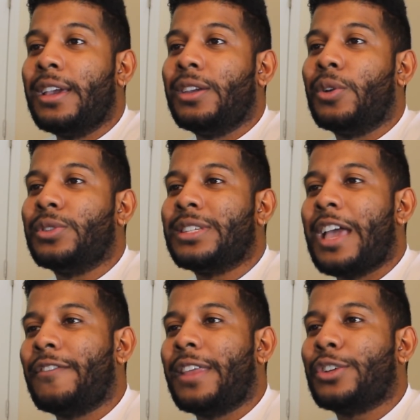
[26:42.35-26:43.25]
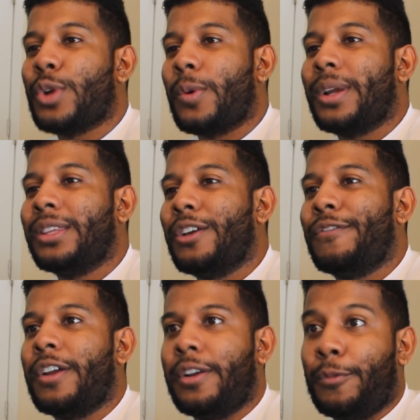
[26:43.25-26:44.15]
you know, just having that track right there
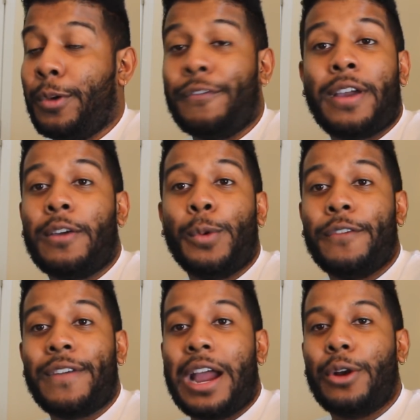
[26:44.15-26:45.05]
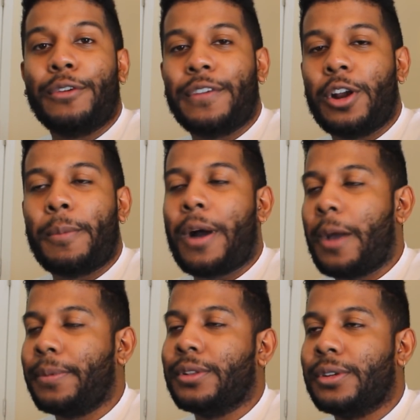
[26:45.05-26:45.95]
went viral, very
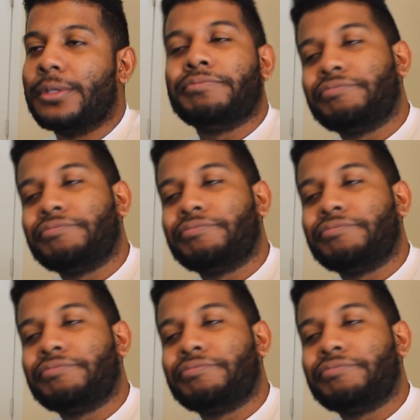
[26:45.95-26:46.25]
popular.